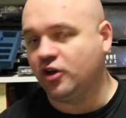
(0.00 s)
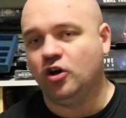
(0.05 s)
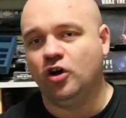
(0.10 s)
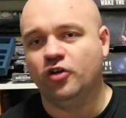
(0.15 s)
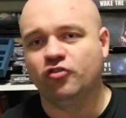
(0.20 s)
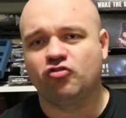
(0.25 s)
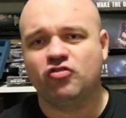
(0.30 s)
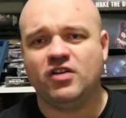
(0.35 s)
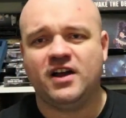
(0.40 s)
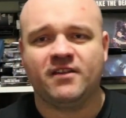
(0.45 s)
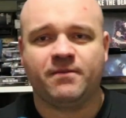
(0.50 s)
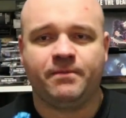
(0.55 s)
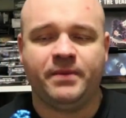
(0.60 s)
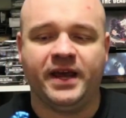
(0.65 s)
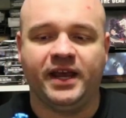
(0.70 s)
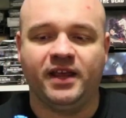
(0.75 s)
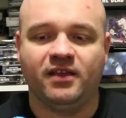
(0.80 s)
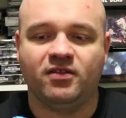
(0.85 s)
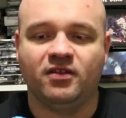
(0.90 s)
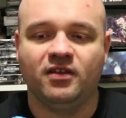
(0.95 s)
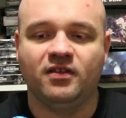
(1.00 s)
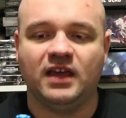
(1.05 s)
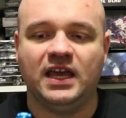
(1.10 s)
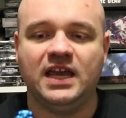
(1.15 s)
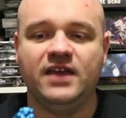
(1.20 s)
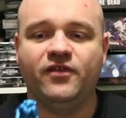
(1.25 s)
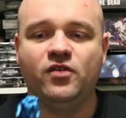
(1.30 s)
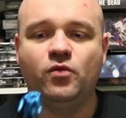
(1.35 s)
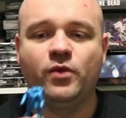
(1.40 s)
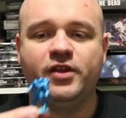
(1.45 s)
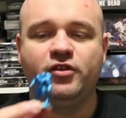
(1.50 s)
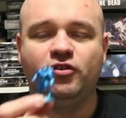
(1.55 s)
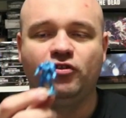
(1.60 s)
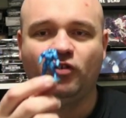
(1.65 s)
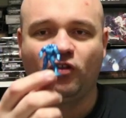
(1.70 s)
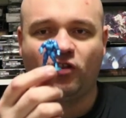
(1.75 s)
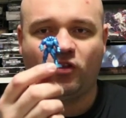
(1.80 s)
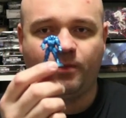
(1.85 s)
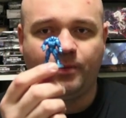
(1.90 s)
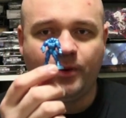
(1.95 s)
contrast paints is, even when you
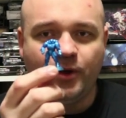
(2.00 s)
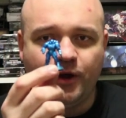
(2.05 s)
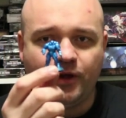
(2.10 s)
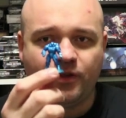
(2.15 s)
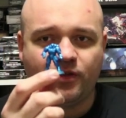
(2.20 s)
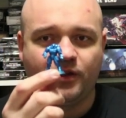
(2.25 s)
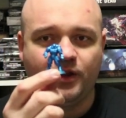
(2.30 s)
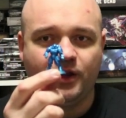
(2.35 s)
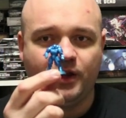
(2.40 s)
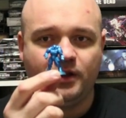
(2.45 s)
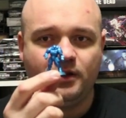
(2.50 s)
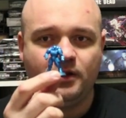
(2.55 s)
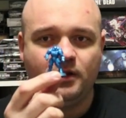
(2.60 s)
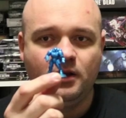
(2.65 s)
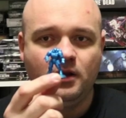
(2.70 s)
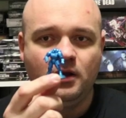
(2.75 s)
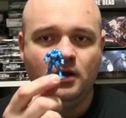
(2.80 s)
disperse it,